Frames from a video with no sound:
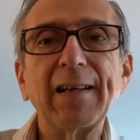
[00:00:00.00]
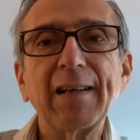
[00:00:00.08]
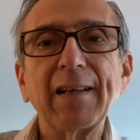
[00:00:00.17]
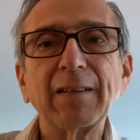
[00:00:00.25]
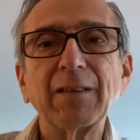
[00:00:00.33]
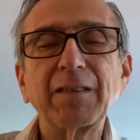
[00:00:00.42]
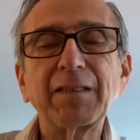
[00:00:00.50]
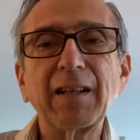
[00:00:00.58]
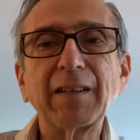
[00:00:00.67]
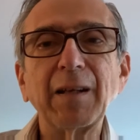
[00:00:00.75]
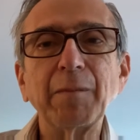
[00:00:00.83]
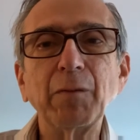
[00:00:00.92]
It looks
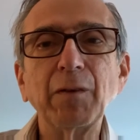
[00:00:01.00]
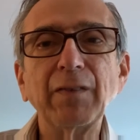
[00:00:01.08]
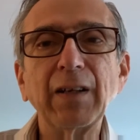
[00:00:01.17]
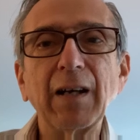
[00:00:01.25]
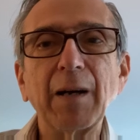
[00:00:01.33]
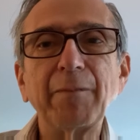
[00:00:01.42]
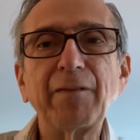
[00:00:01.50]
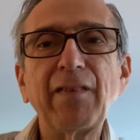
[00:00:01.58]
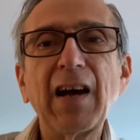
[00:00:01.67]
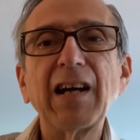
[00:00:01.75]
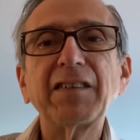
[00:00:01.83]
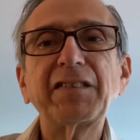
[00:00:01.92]
like they're moving up
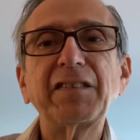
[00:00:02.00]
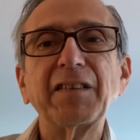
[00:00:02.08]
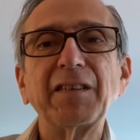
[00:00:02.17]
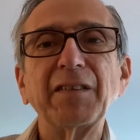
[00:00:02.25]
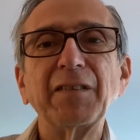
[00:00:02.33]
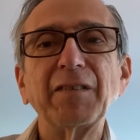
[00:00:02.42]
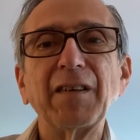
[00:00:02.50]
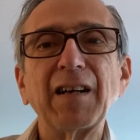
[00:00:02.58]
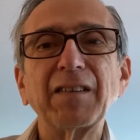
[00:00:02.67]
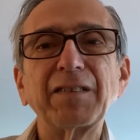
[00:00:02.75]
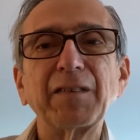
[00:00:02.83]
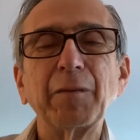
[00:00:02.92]
faster than the
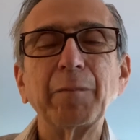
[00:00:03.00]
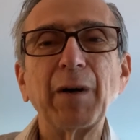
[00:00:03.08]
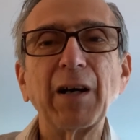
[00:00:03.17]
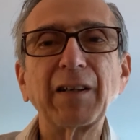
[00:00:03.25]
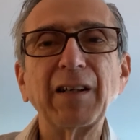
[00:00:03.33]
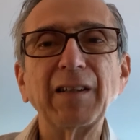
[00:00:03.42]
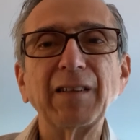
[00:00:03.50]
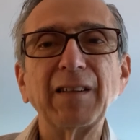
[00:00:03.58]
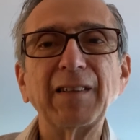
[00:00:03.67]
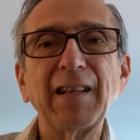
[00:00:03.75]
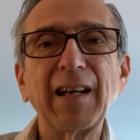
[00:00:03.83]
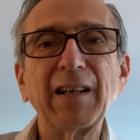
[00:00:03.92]
rest, or bucking the
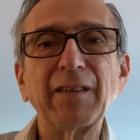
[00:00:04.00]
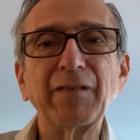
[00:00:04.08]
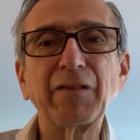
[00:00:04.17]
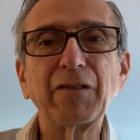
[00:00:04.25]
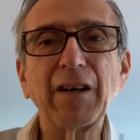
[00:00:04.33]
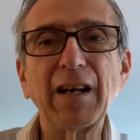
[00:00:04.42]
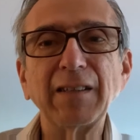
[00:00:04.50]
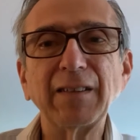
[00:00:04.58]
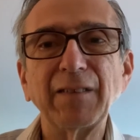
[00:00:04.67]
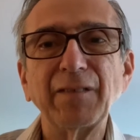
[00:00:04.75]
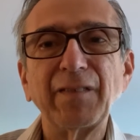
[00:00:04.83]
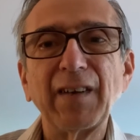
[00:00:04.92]
negative trend,
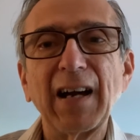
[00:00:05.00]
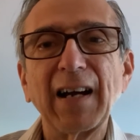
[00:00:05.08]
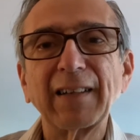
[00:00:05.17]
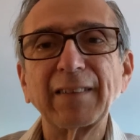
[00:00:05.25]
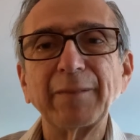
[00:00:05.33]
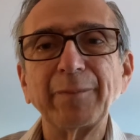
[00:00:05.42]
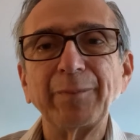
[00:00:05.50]
in fact.